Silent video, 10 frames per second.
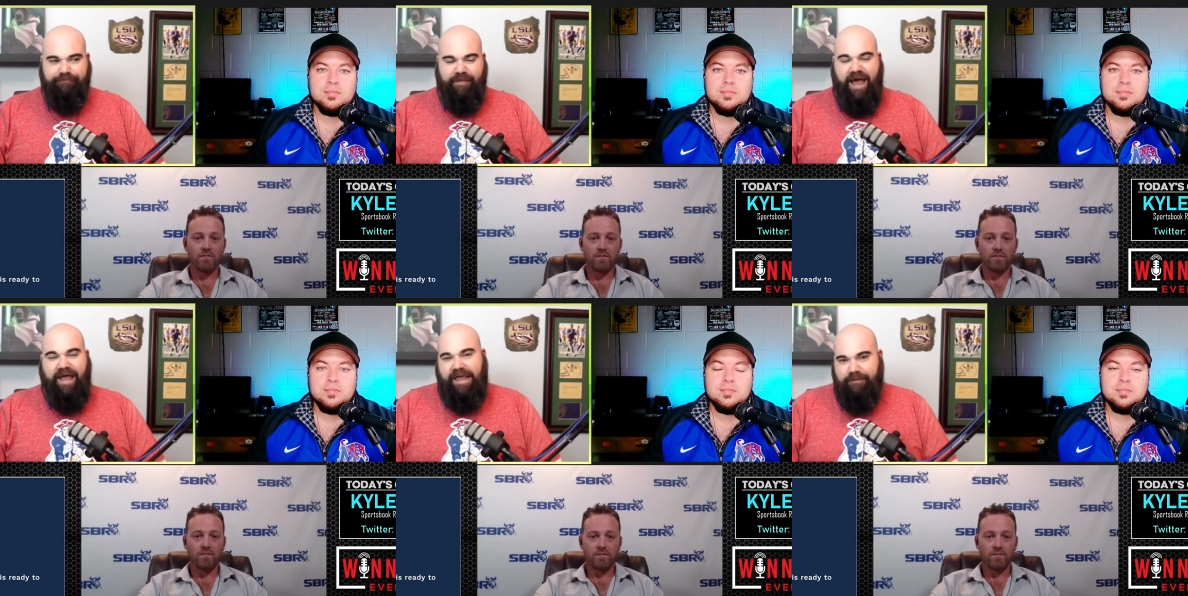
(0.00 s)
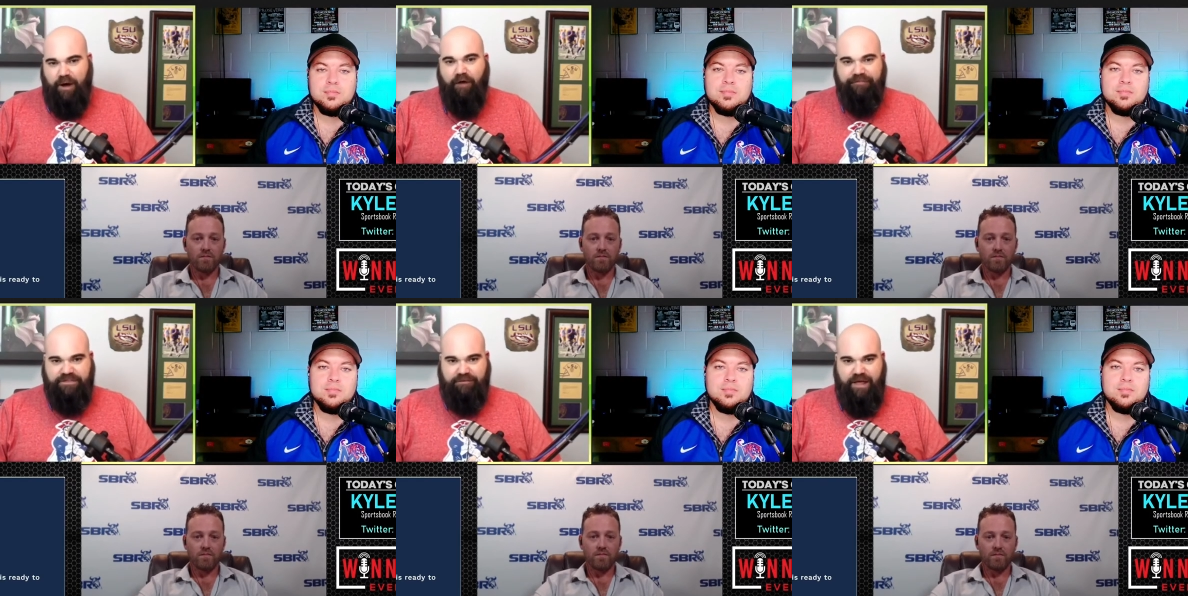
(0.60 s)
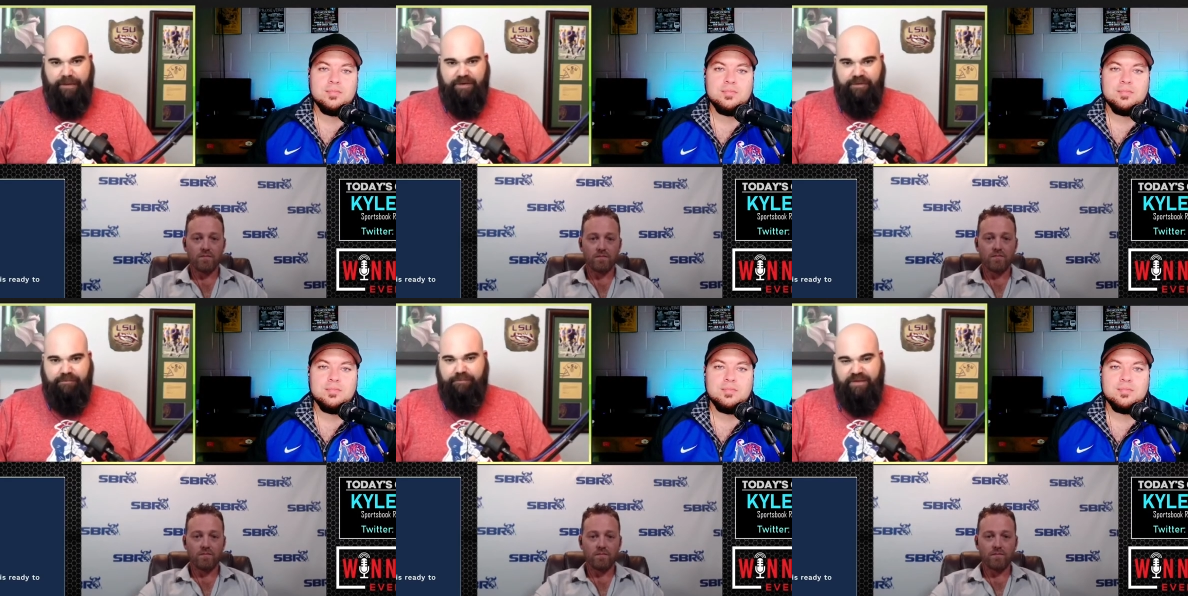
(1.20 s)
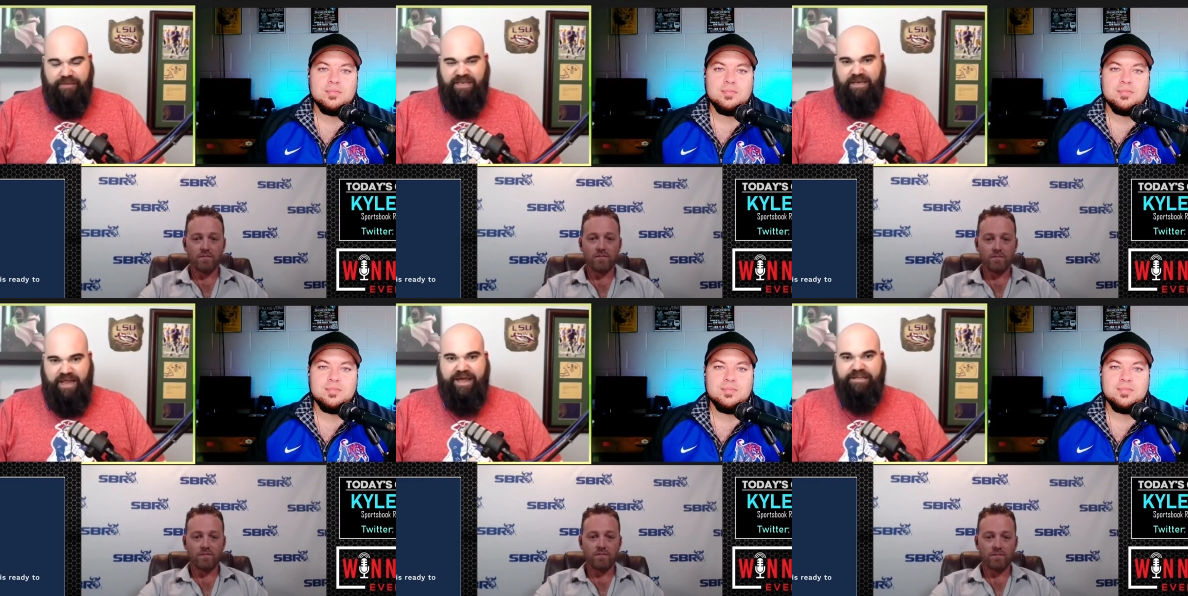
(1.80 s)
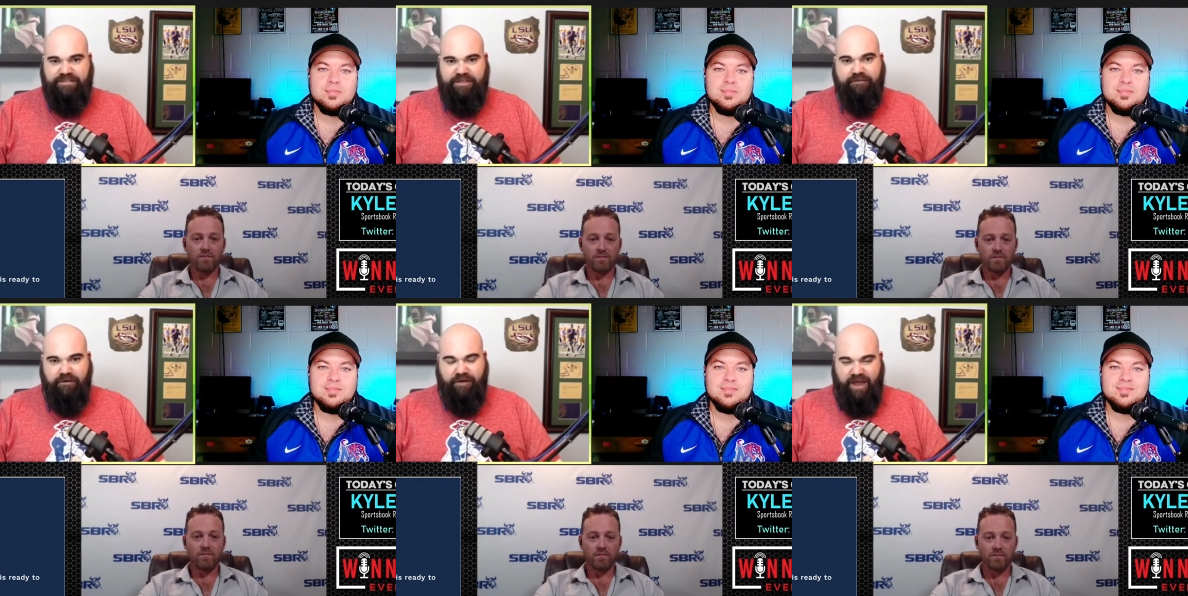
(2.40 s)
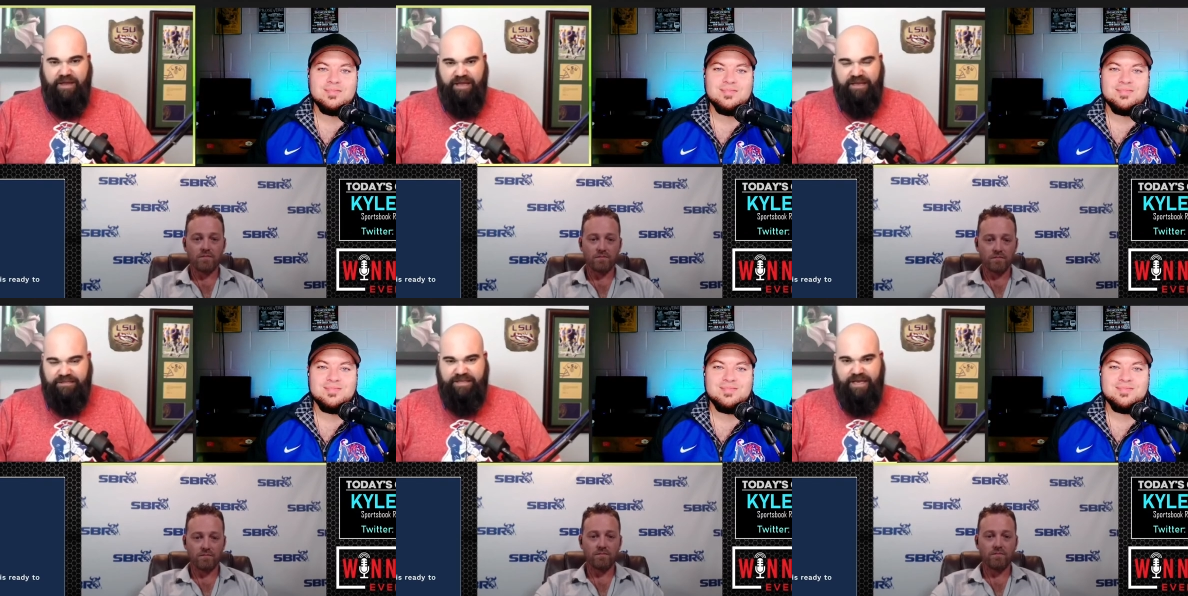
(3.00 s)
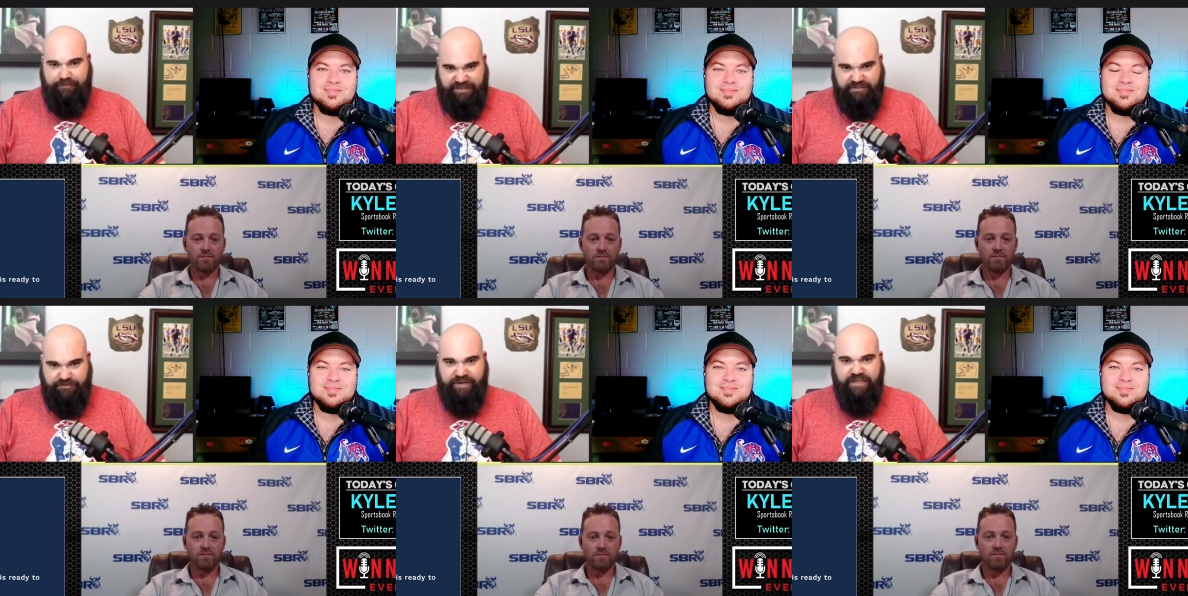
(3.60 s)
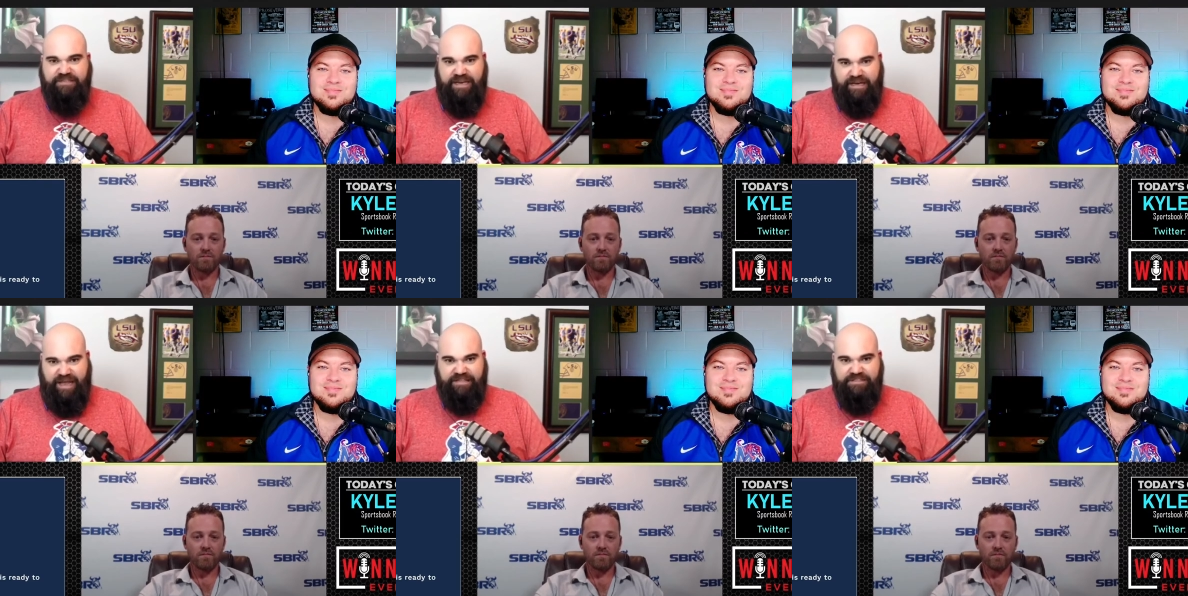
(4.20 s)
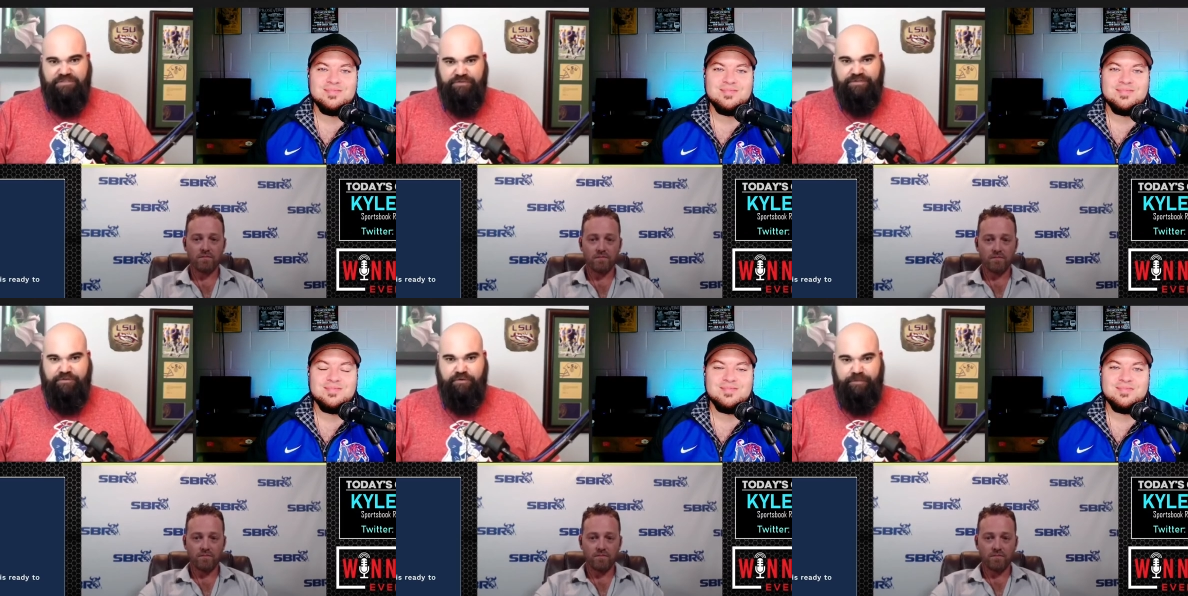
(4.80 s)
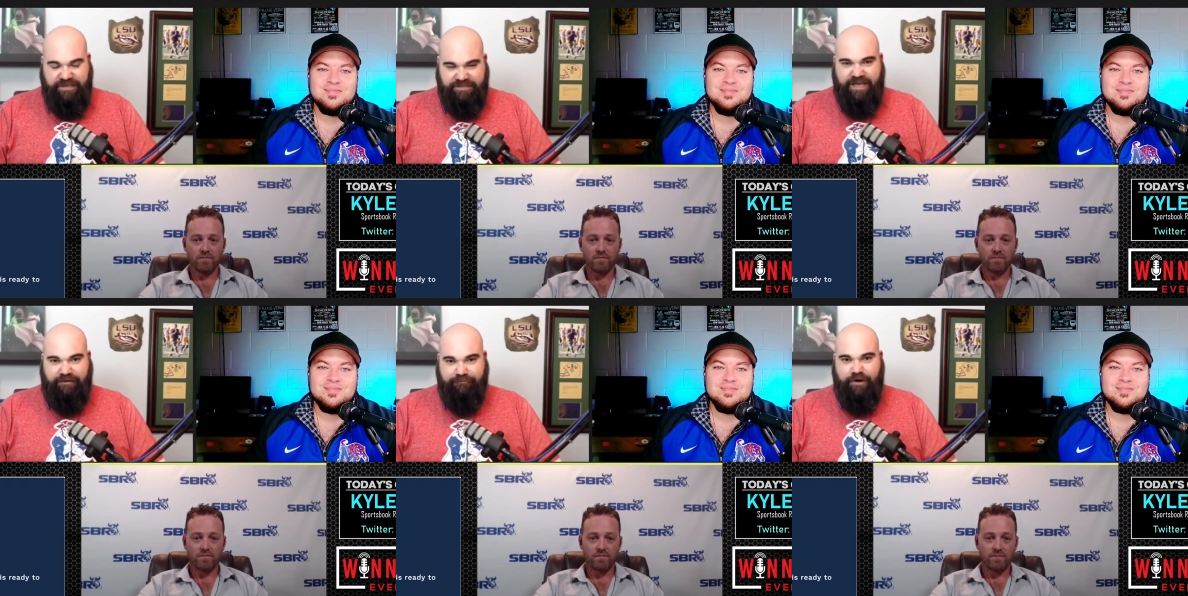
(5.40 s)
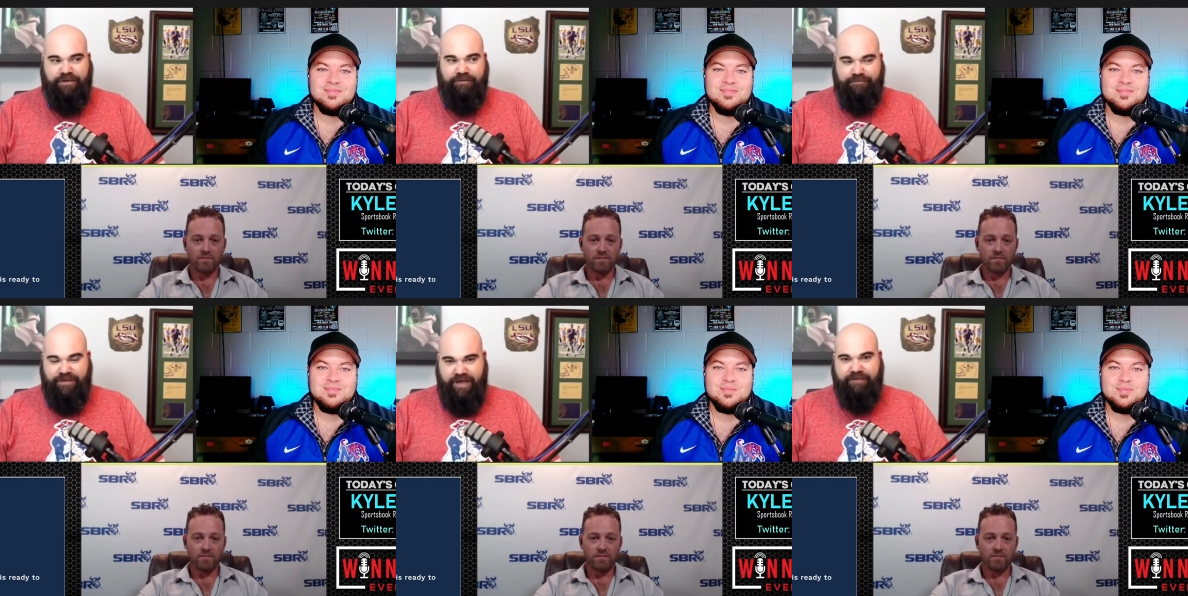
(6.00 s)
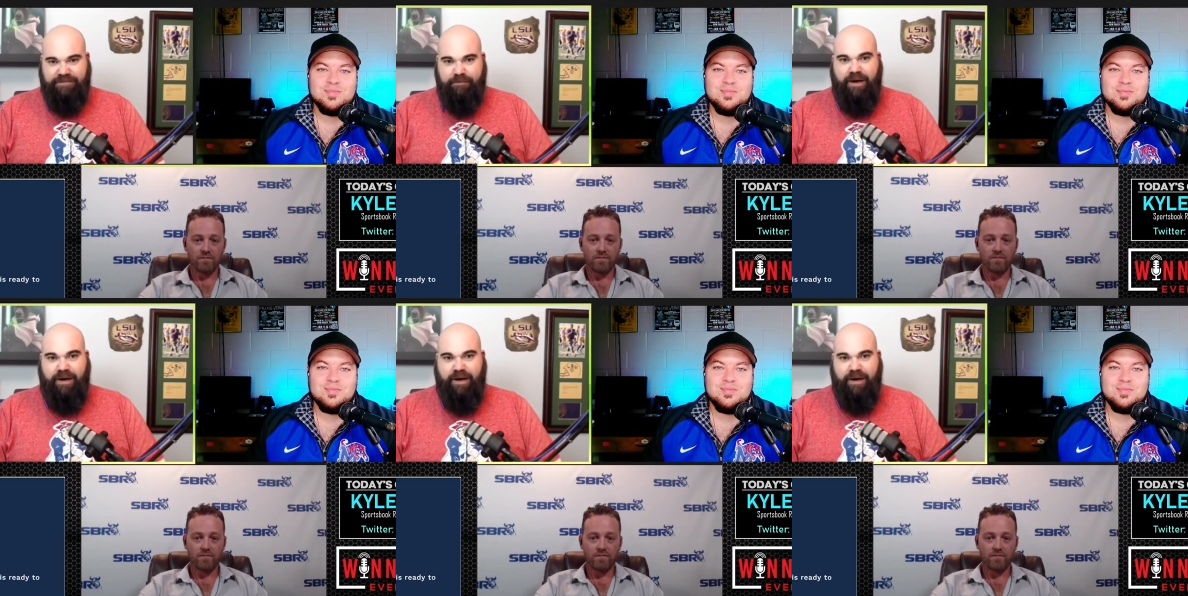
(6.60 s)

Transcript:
Speaker 1: I like my offensive lineman to be big, mean, and nasty. Okay. And mm-hmm. he's got a mean streak. He's got a nasty streak to him. He's not afraid to, to F somebody